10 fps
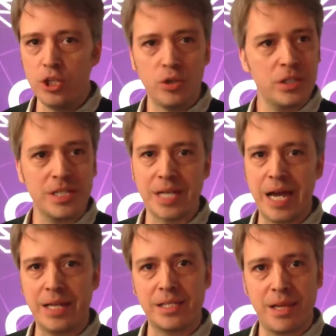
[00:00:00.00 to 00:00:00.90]
you're
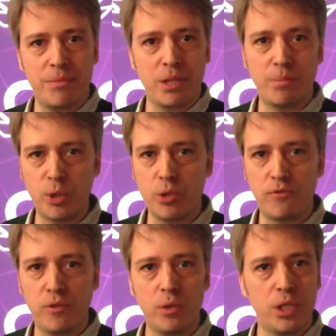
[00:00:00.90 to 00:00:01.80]
designing something
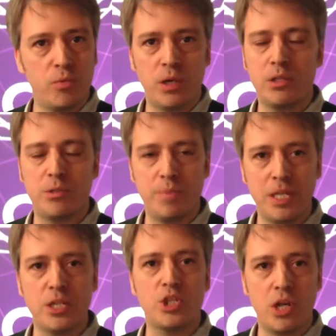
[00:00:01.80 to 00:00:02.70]
beautiful, you want it to
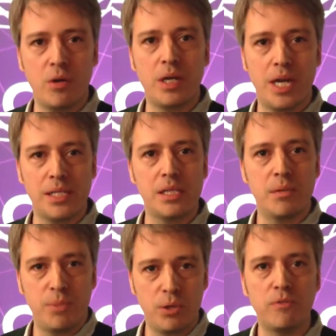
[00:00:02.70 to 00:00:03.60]
be showcased in
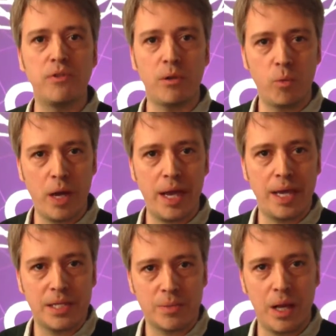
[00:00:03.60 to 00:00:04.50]
a beautiful way as